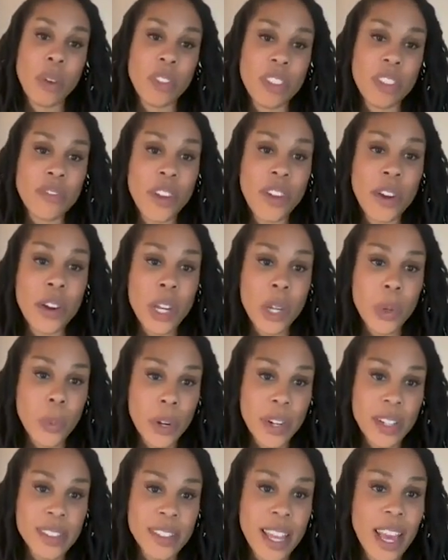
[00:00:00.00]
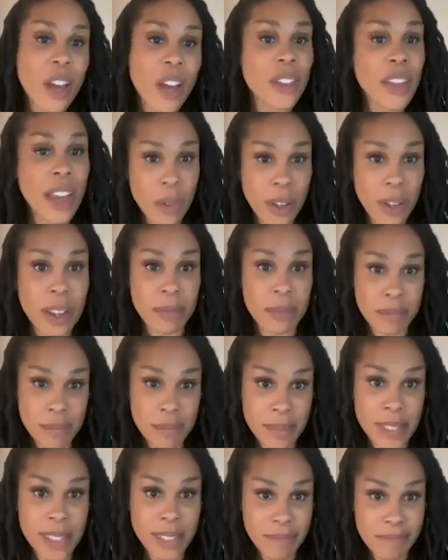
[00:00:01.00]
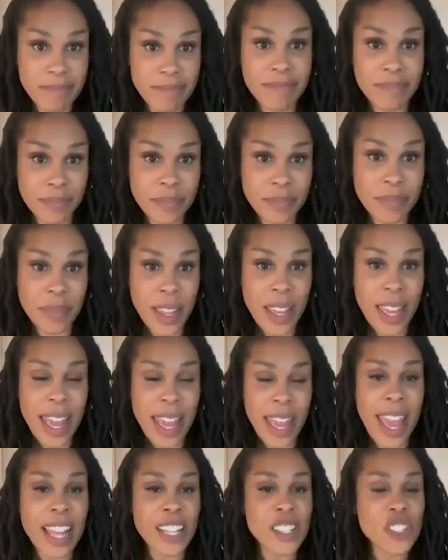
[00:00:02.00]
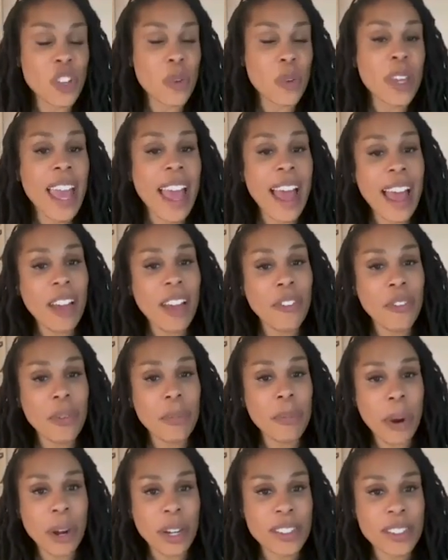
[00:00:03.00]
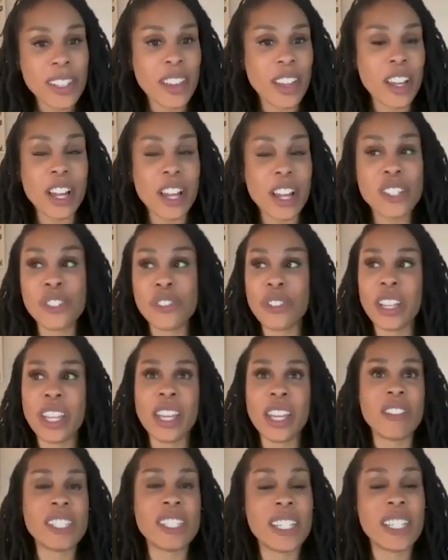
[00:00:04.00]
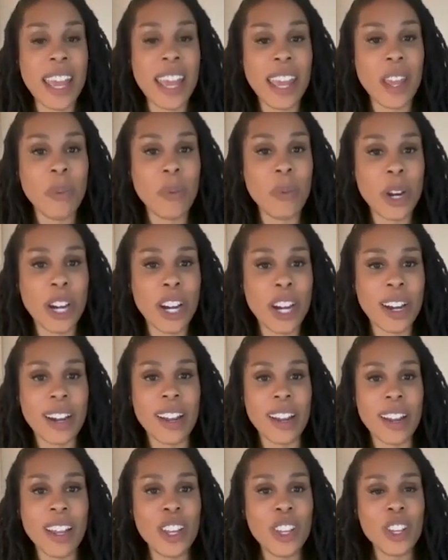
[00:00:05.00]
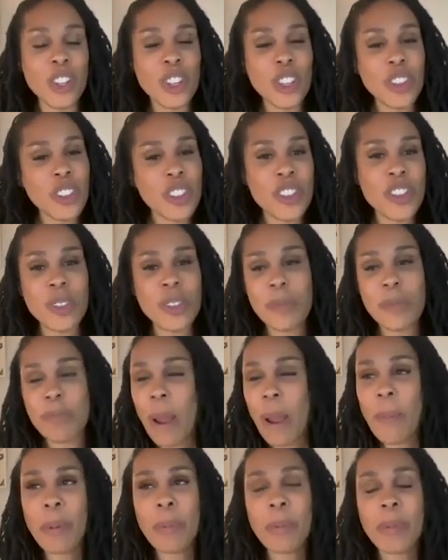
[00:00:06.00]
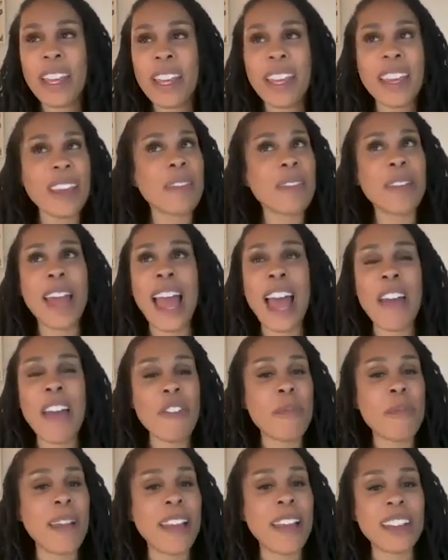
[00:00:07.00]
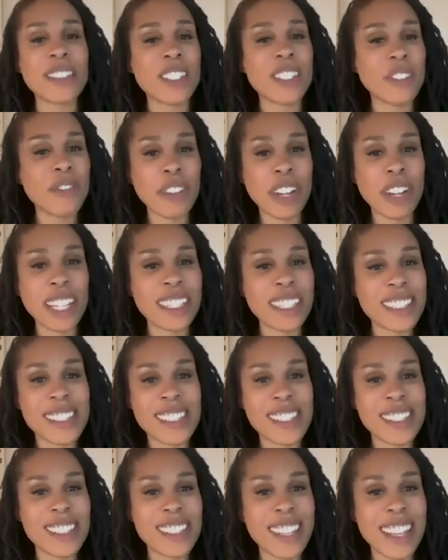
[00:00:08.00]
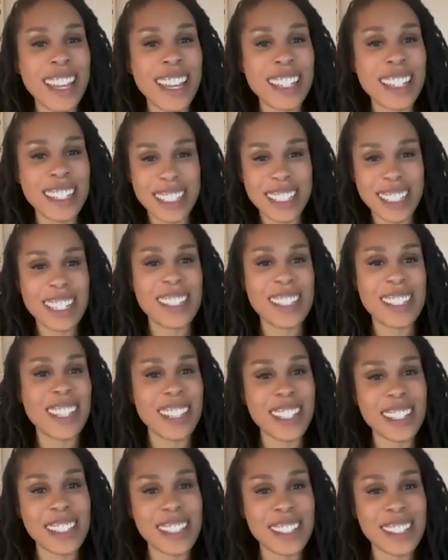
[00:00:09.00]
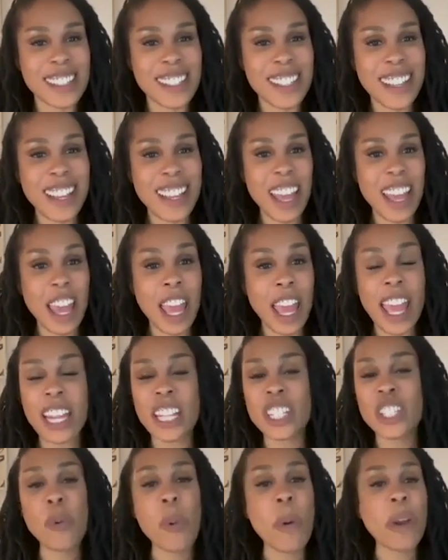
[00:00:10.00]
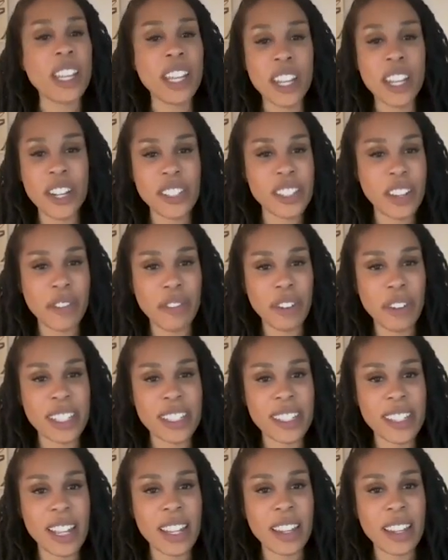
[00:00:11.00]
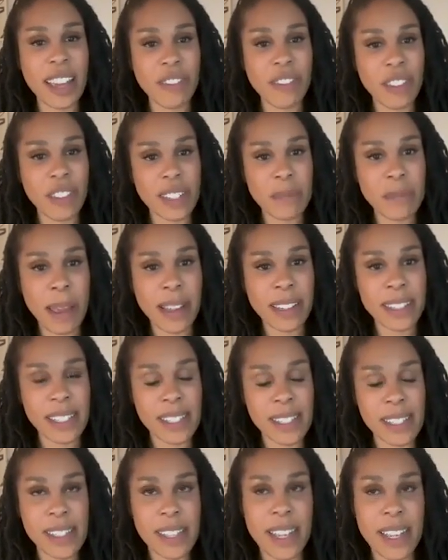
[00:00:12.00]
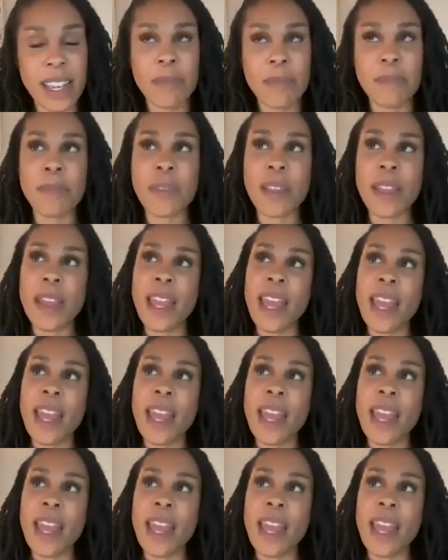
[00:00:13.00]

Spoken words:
with the very worst health outcomes. And so we have parts of the country even today where probably half a mile difference in distance and a 20-year difference in life expectancy.